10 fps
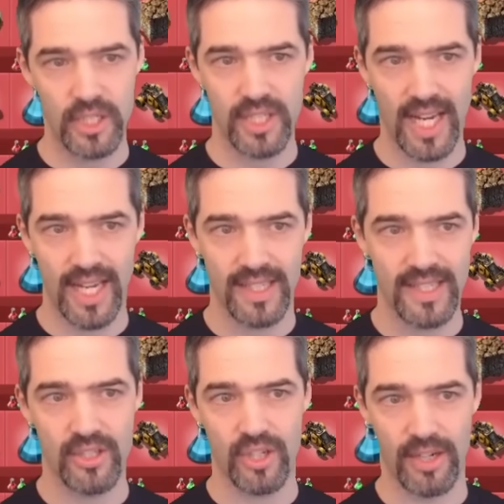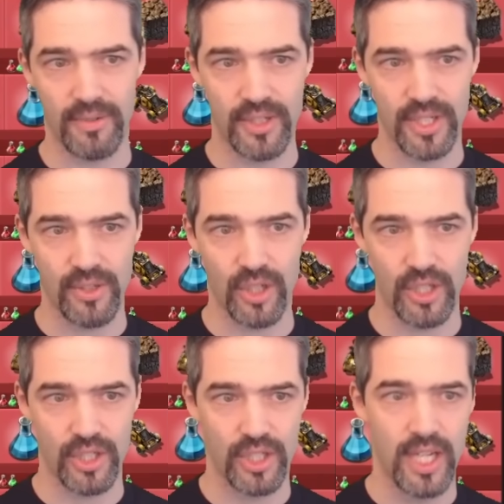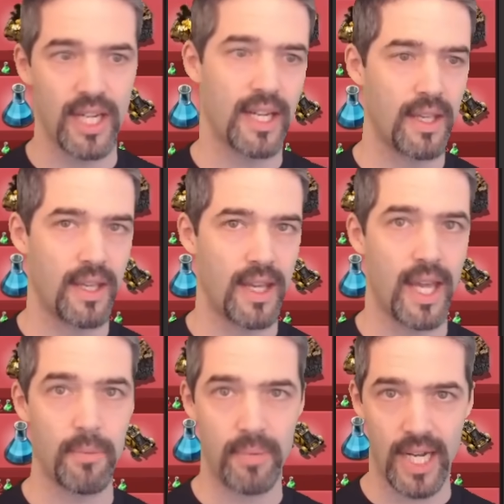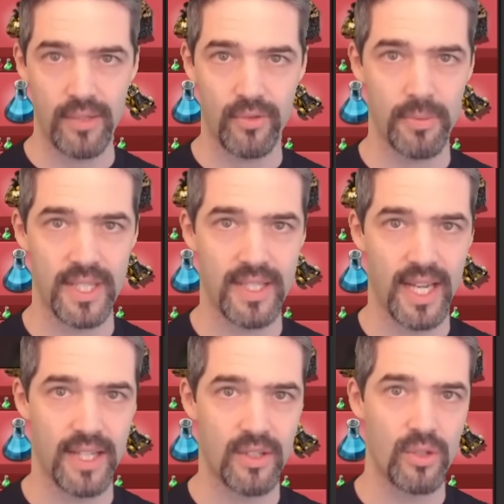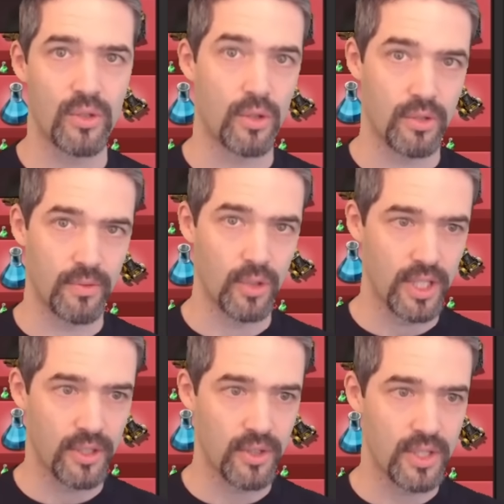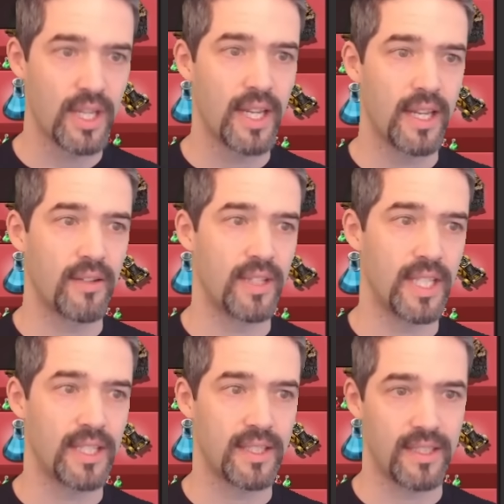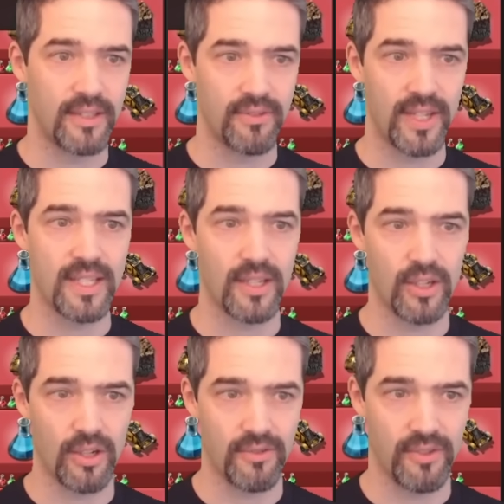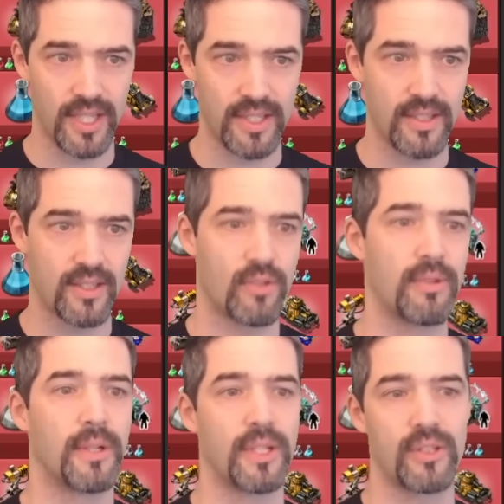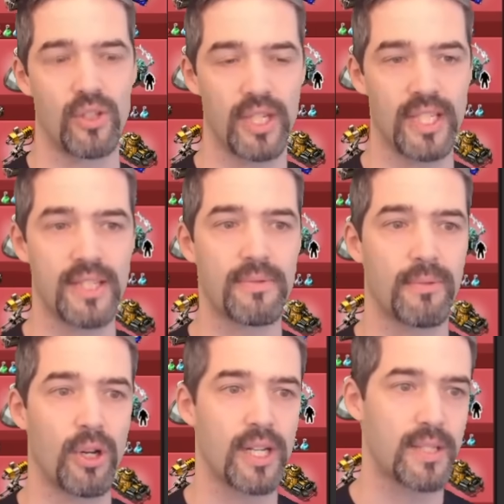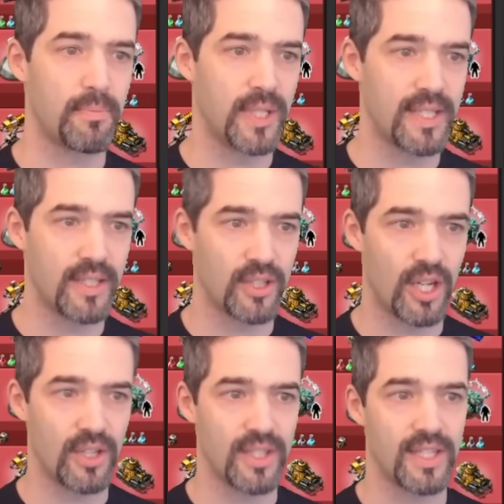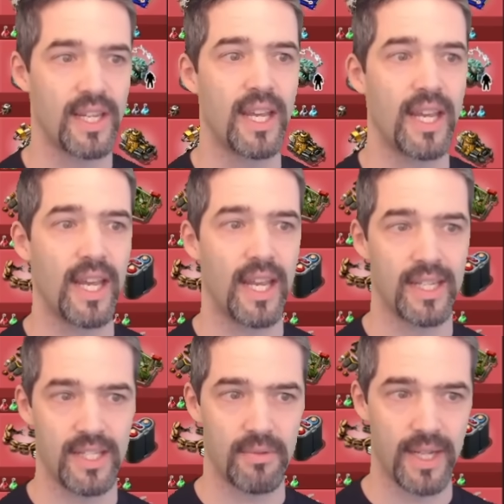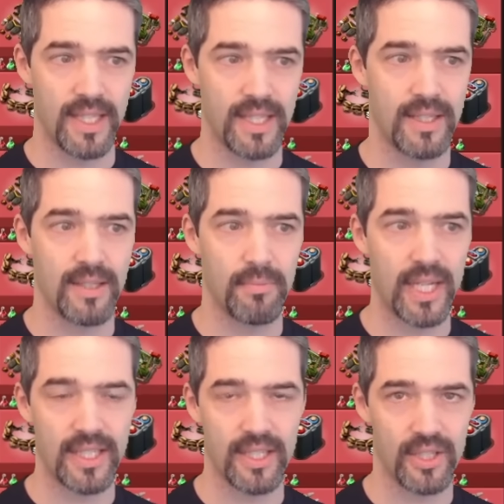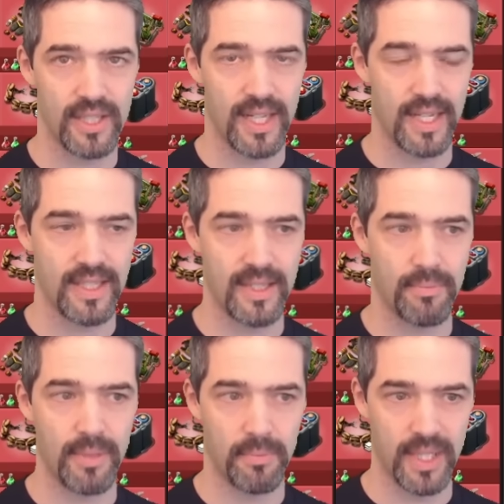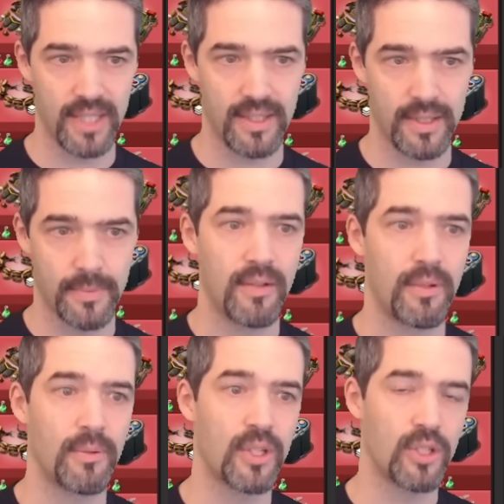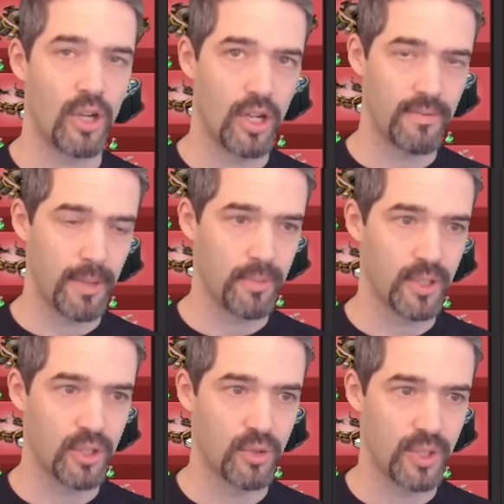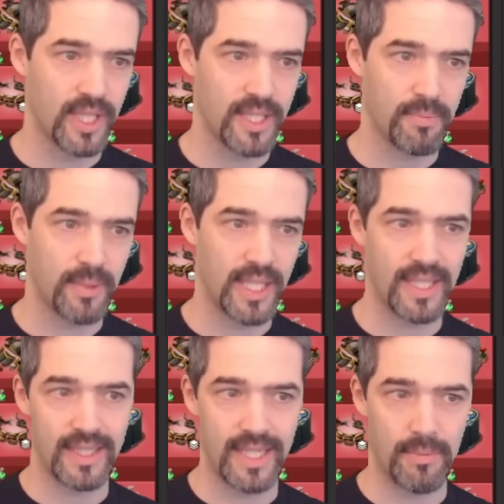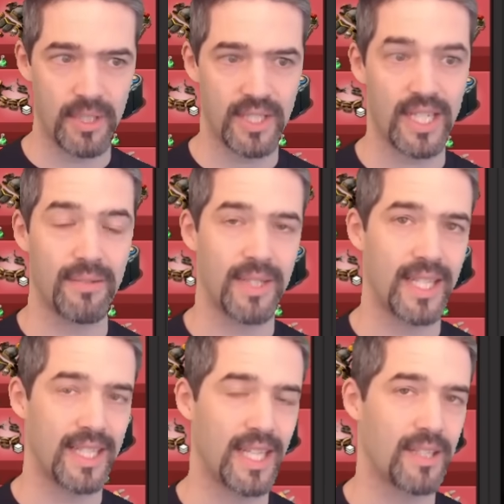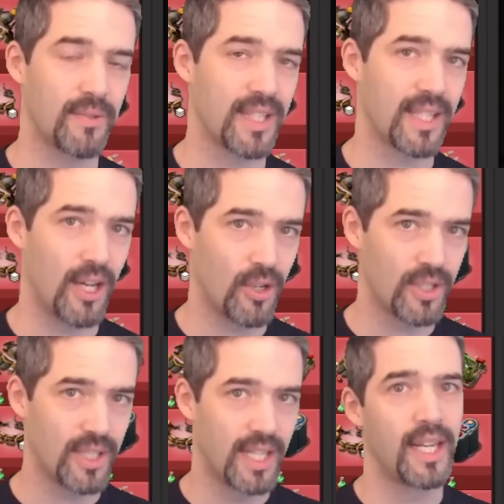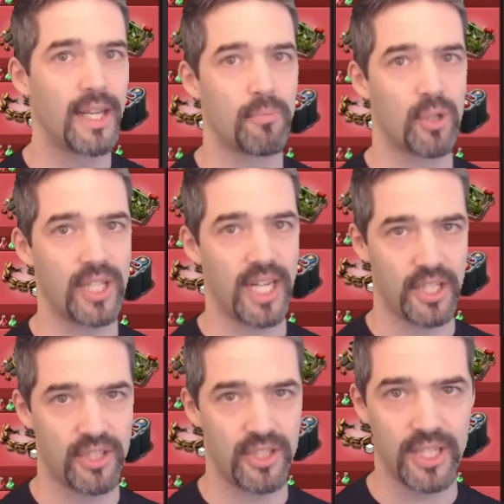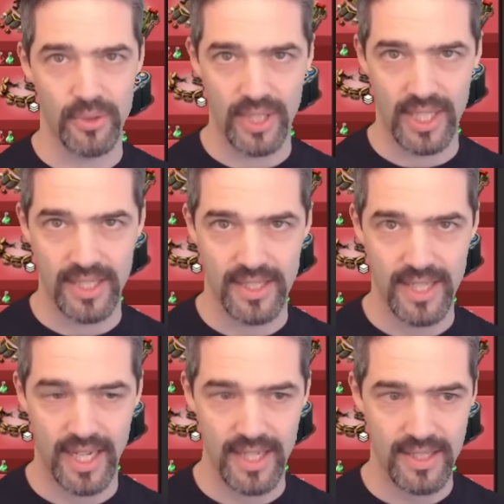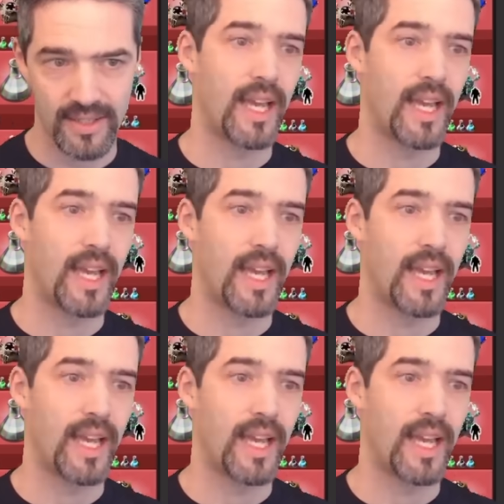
science shall we research? Apart from the science to go to Vulcanos, we need defense and offense. So we want turrets, walls, piercing rounds and 20 military science per minute. We want all weapon shooting speed and damage that we can get without production and utility science.